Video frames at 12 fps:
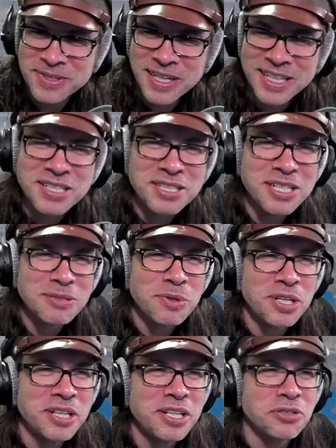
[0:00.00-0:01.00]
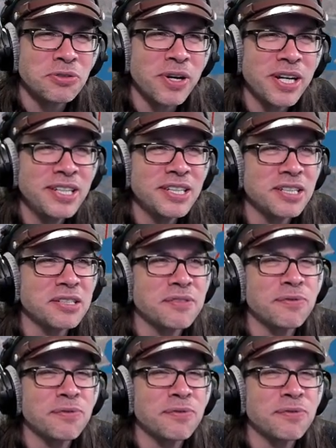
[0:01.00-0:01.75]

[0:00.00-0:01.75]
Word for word: I guess that's what all that training is